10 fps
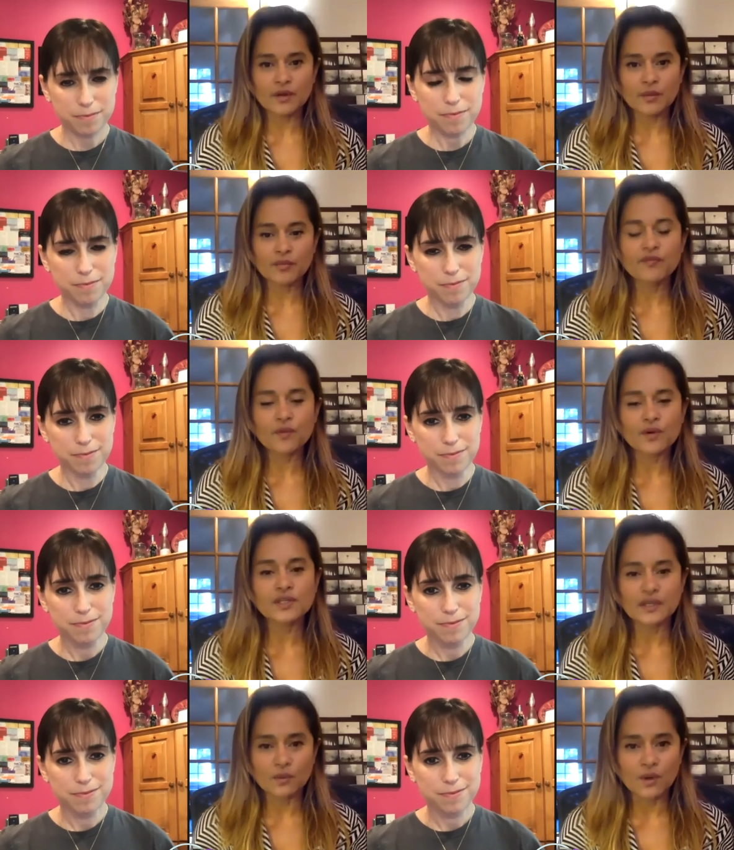Speaker 1: before
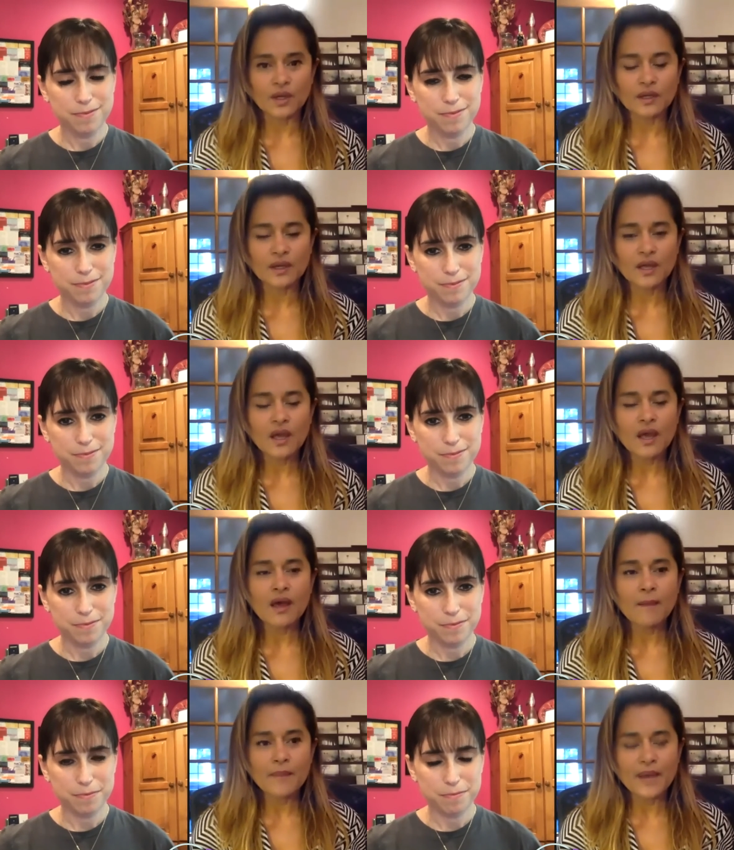day one
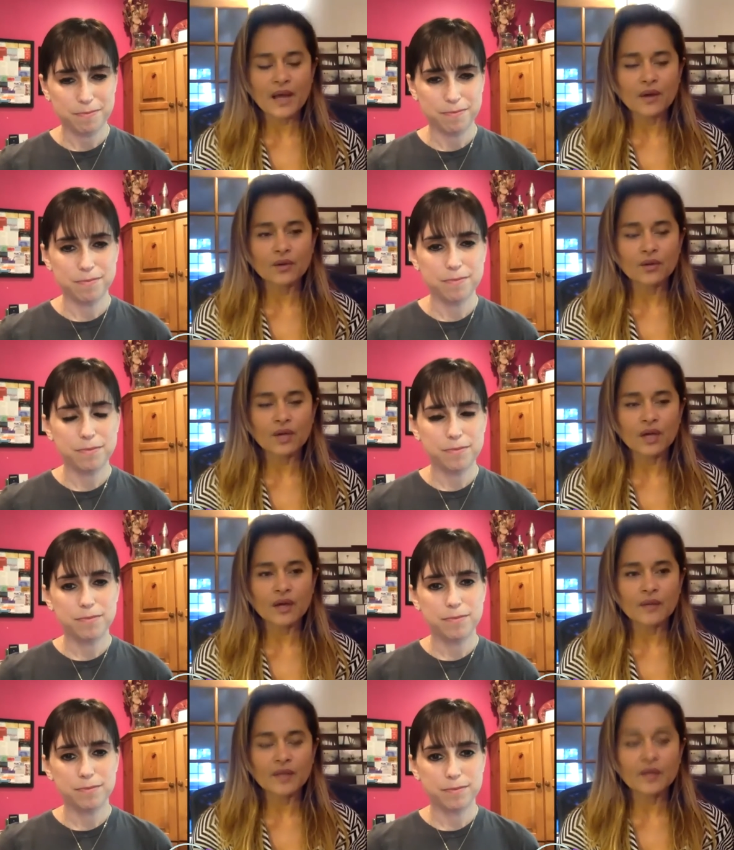about,
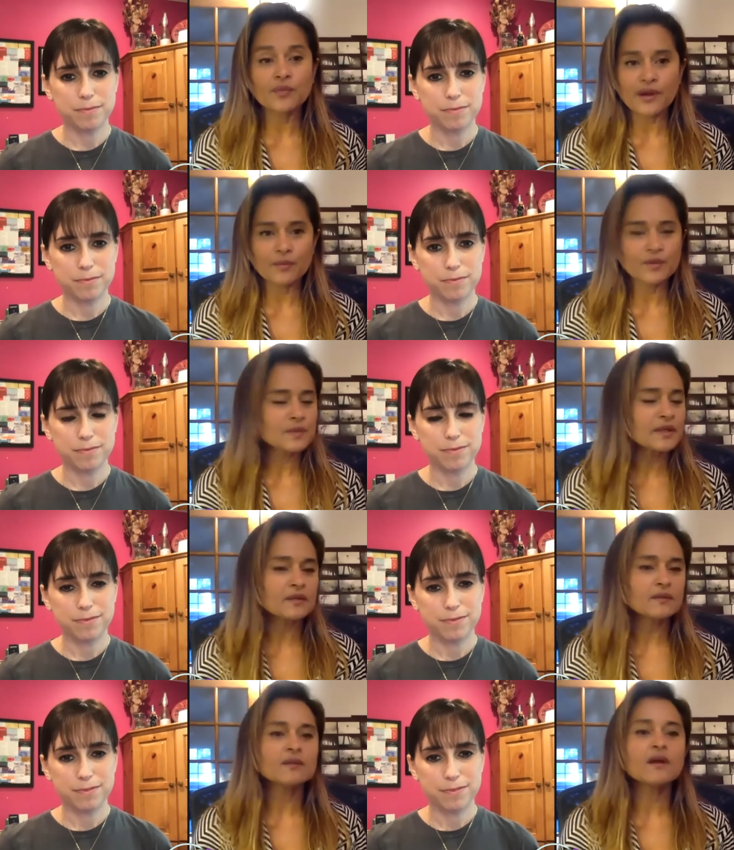in prep, we spent a
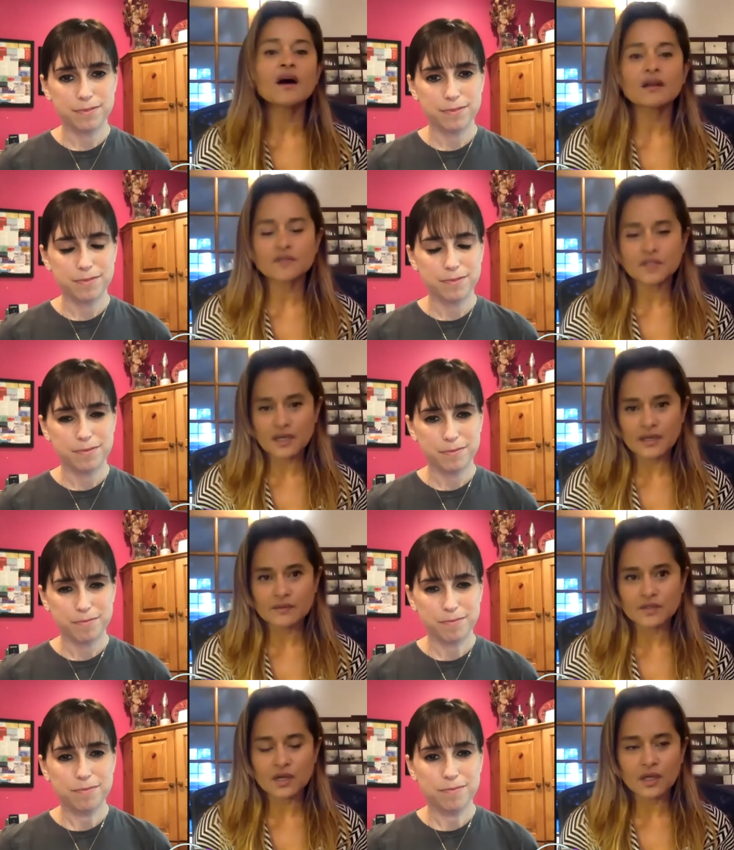lot of time
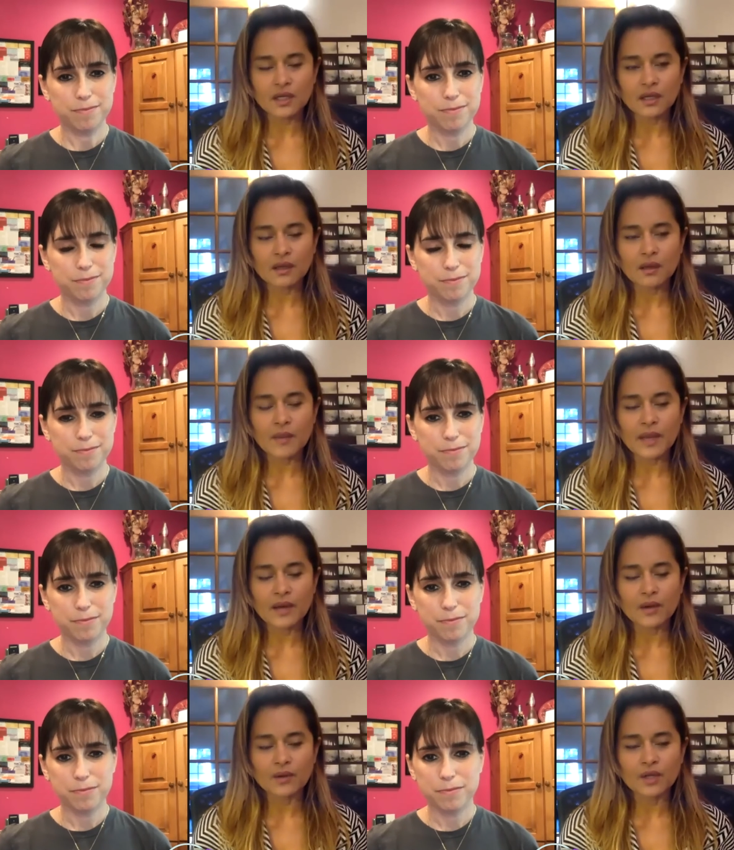talking
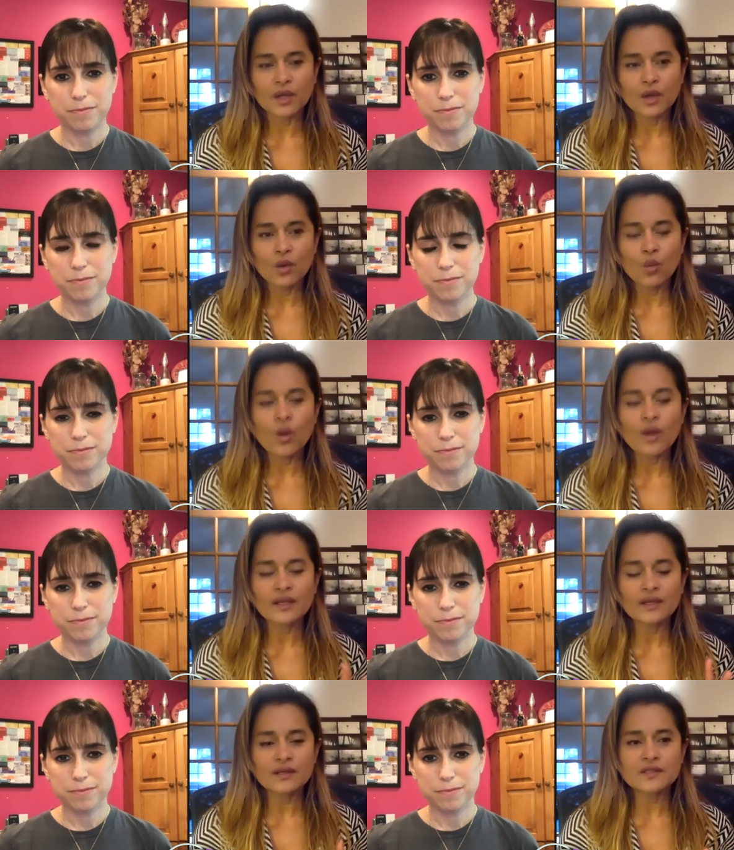about what
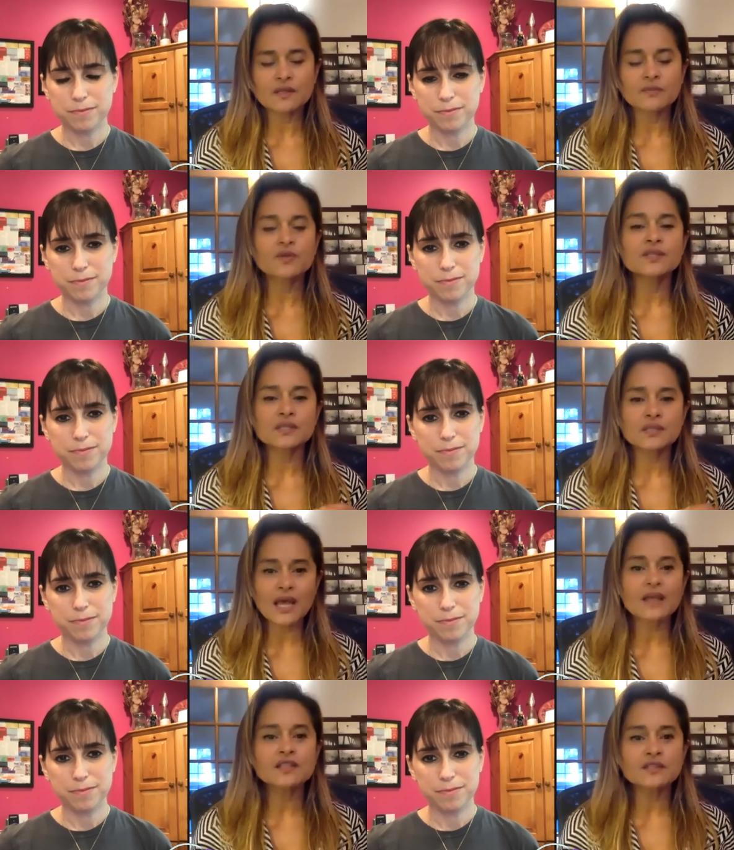is the most
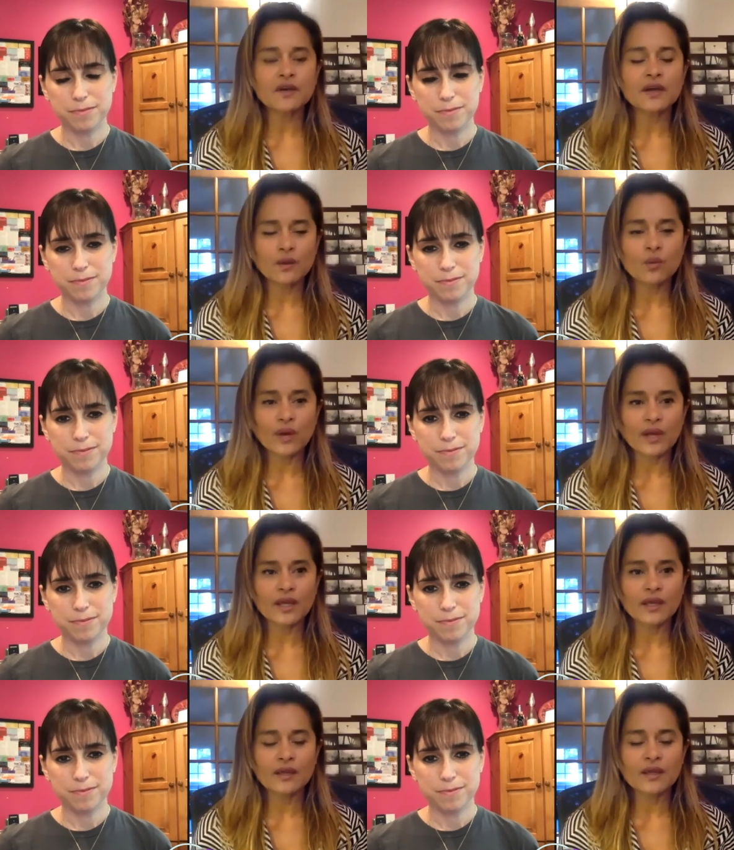satisfying
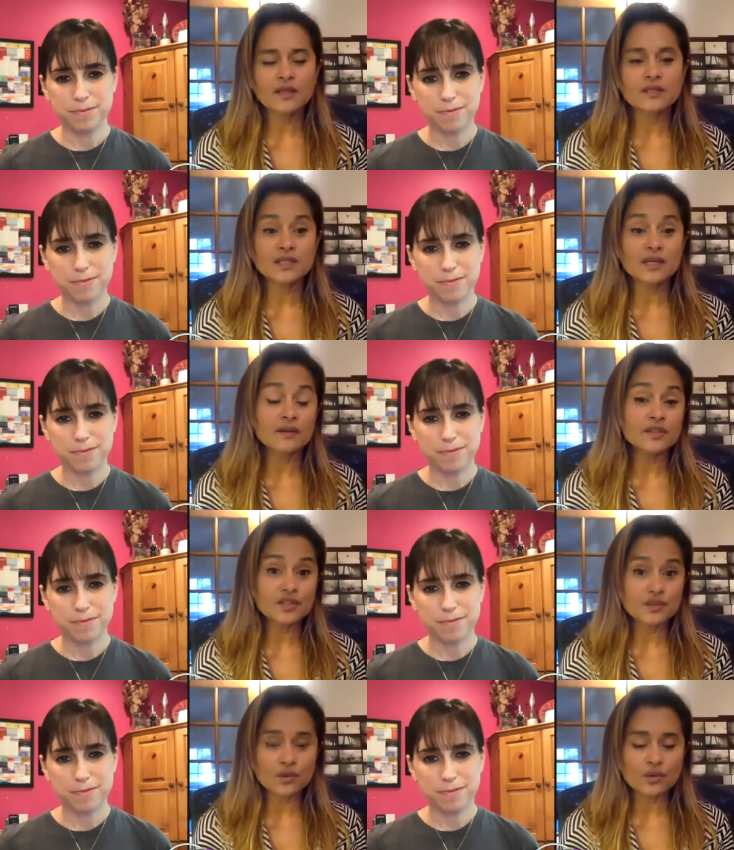way to tell this
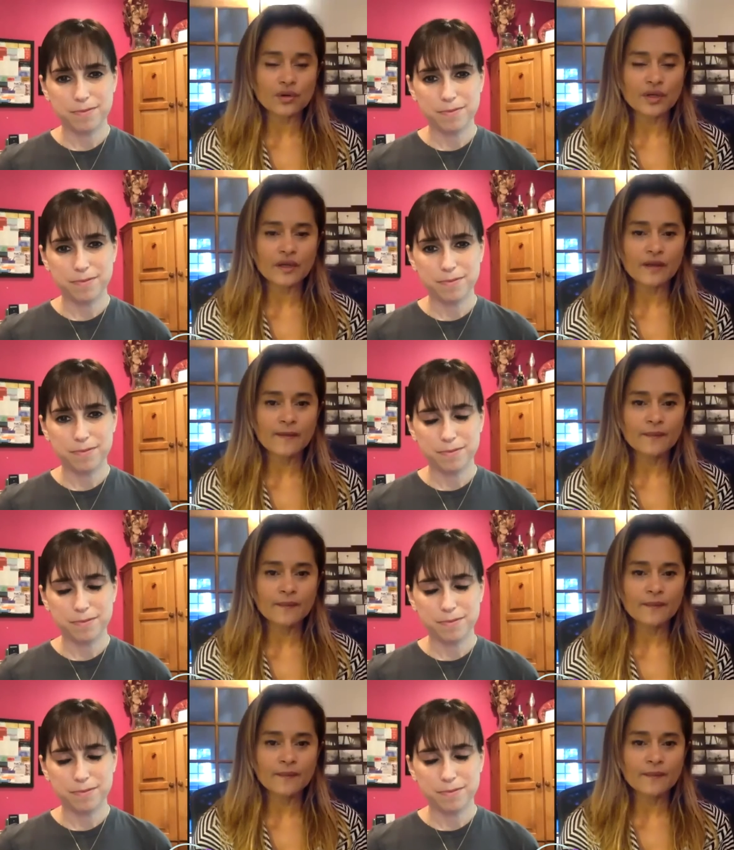story